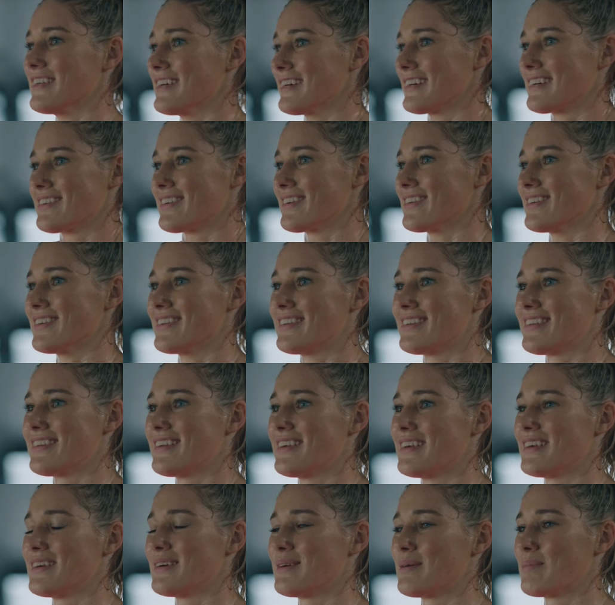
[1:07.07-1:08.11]
with it because it was
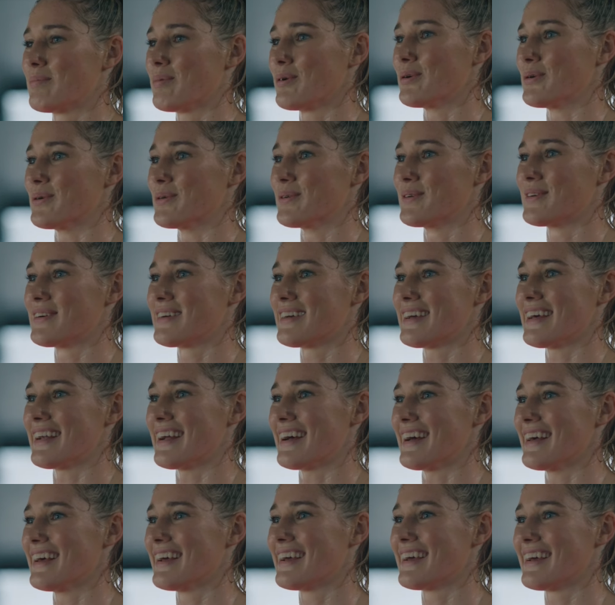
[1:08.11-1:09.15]
brutal, and
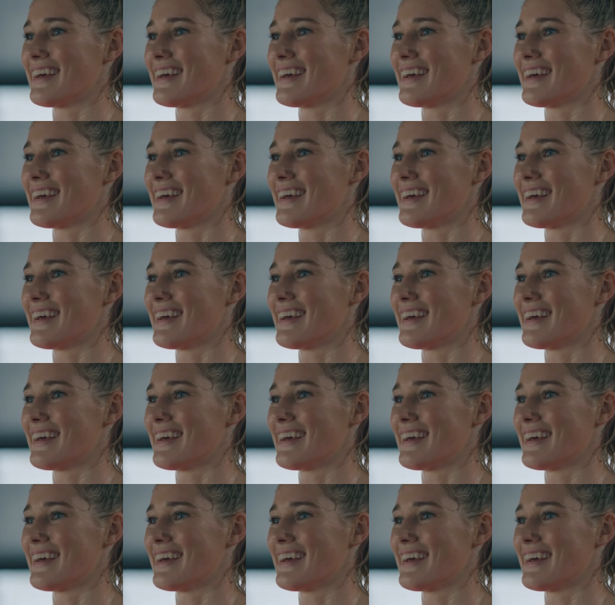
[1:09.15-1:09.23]
I